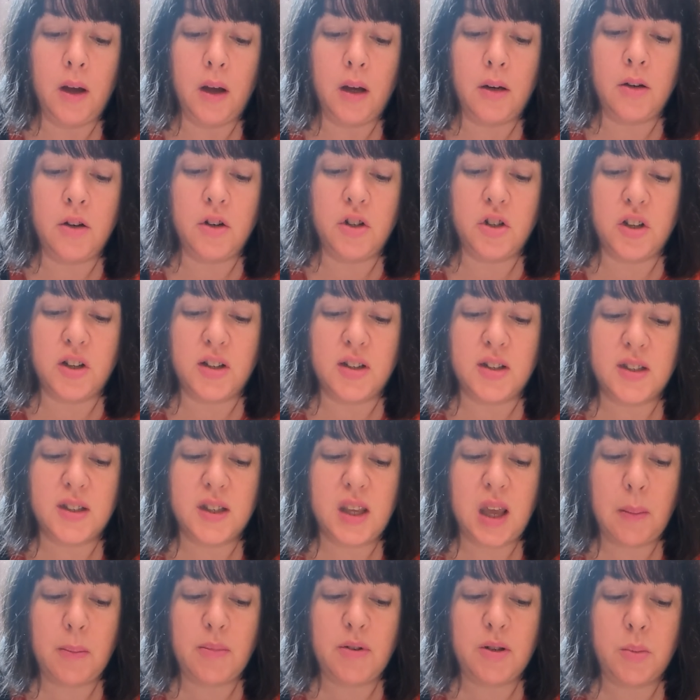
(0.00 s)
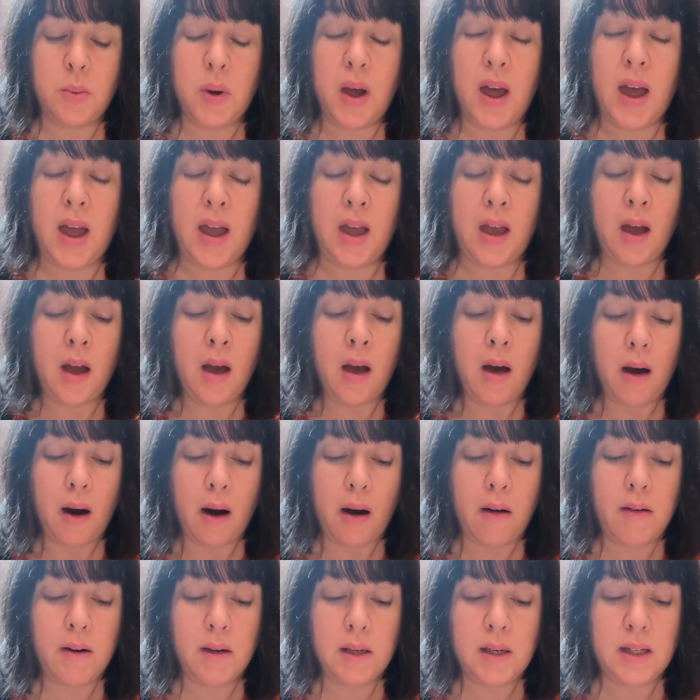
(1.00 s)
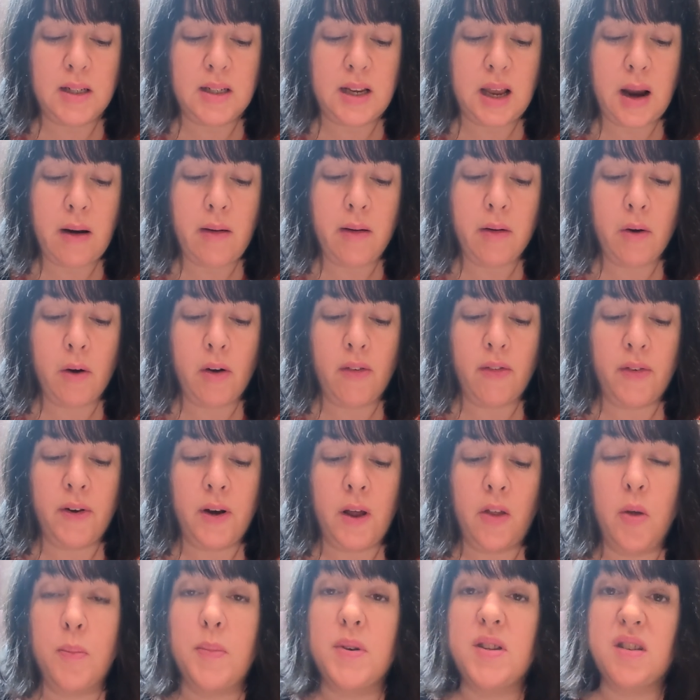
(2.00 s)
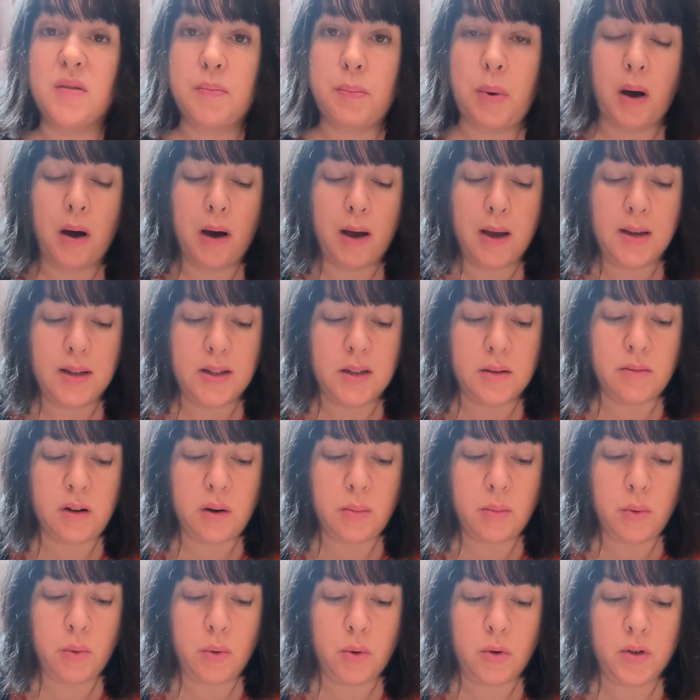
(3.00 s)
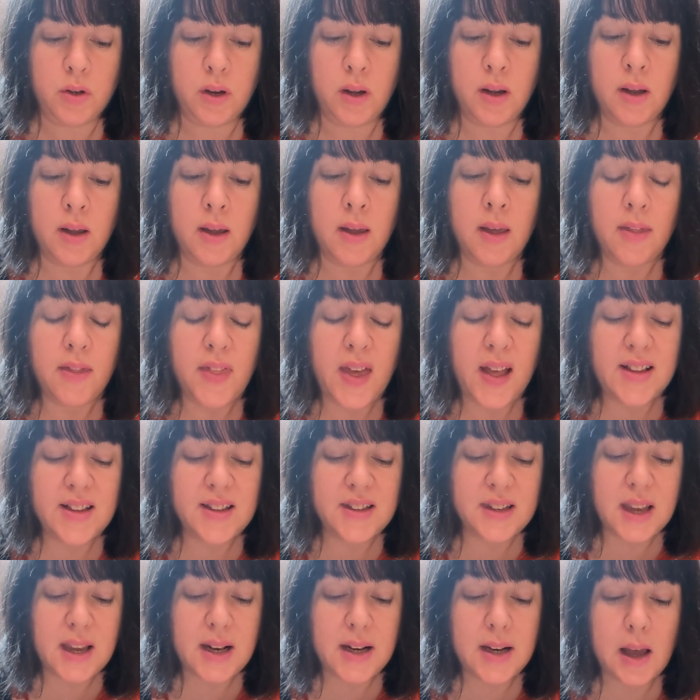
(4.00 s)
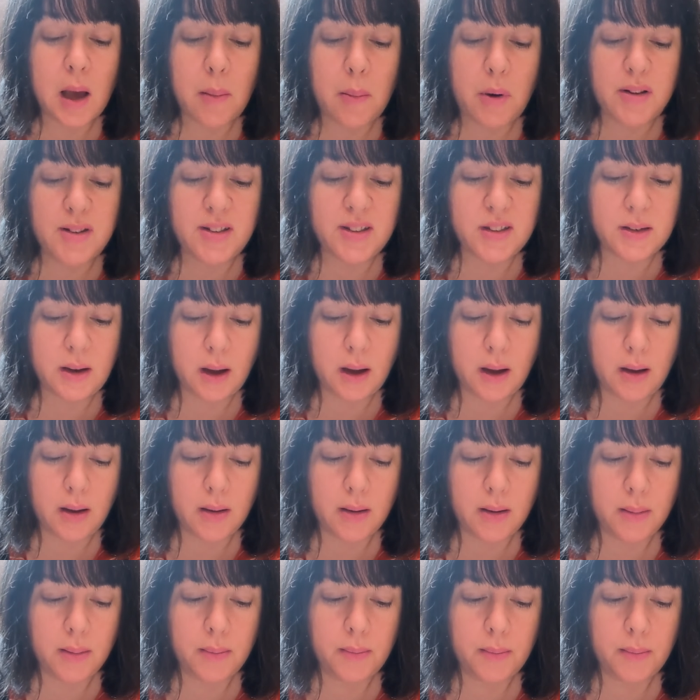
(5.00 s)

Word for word: Anushka skipped away, hurriedly tearing off another bit of pie as a reward. That's it! Come on, Star!